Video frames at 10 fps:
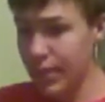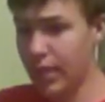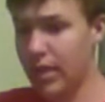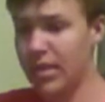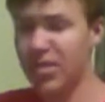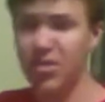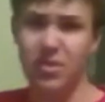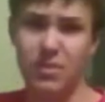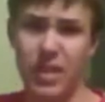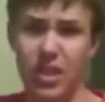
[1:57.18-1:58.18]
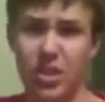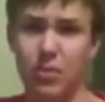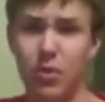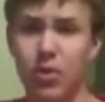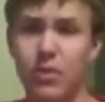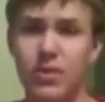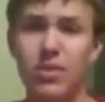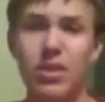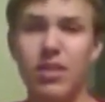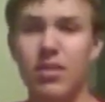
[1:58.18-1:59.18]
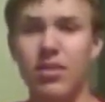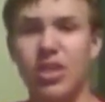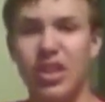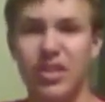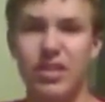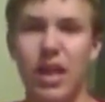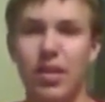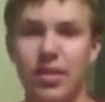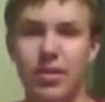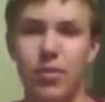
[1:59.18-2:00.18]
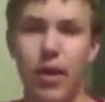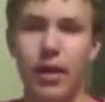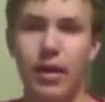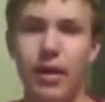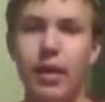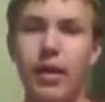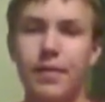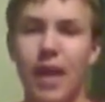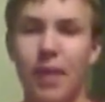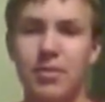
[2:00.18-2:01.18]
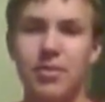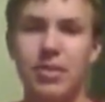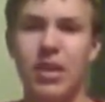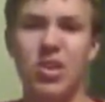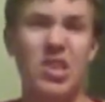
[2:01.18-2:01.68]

There's some section moves. You can check this out on the thread in the atmosphere section.